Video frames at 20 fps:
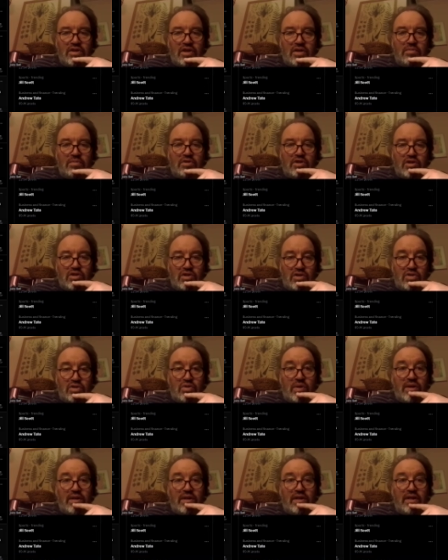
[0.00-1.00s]
top
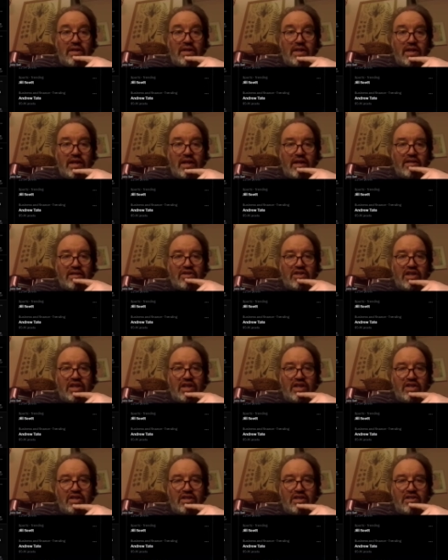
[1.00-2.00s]
20
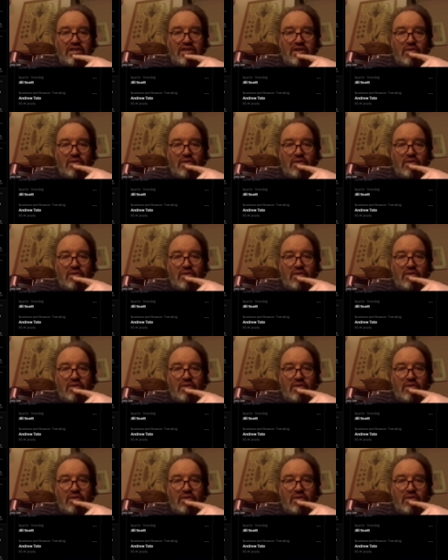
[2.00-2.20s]
exchanges